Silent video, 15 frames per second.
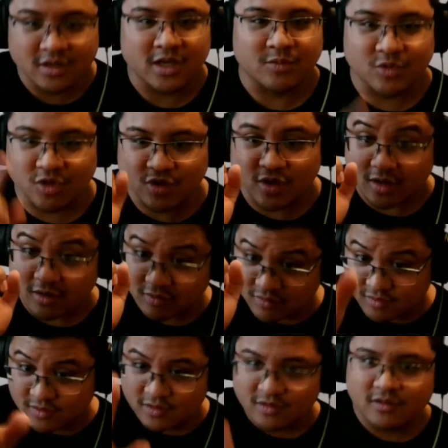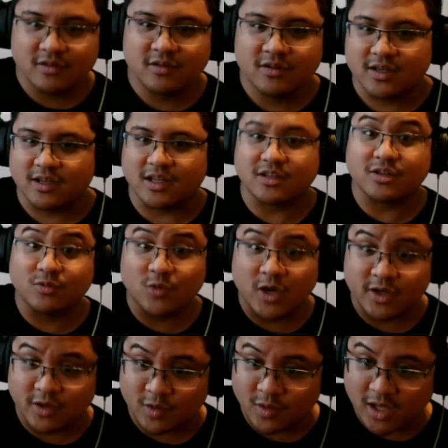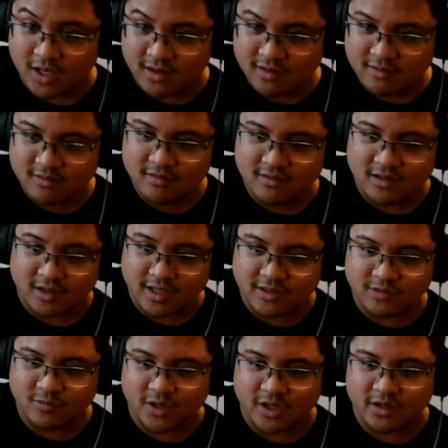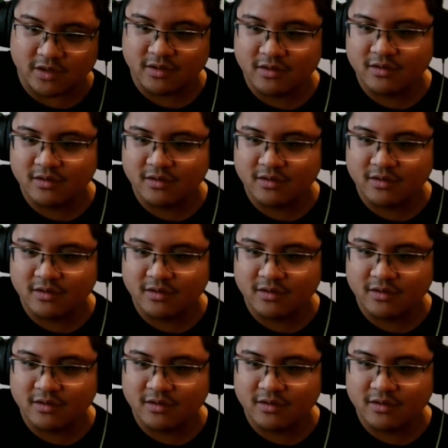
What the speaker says: Just go. Get some water, okay? Get some water.